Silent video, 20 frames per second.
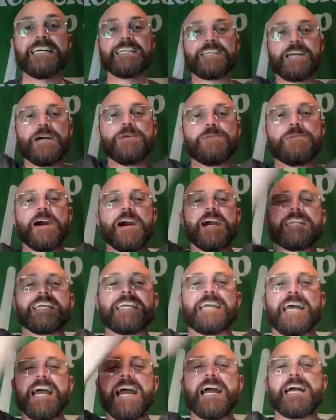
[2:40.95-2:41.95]
Come on, the
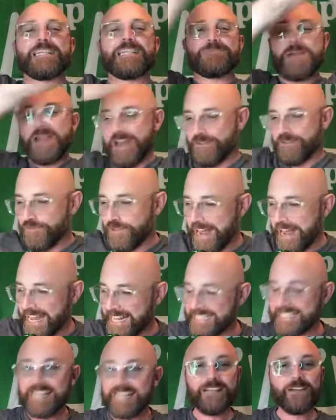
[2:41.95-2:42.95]
Carlsberg
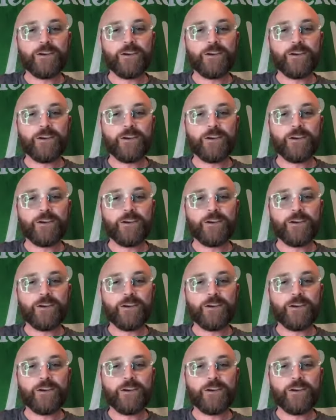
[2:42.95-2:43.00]
fans.